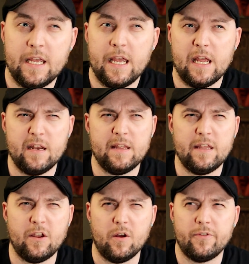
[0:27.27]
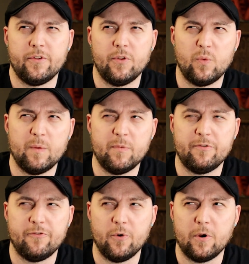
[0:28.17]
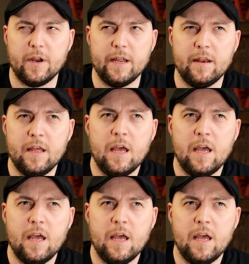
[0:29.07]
and I think also the one before it,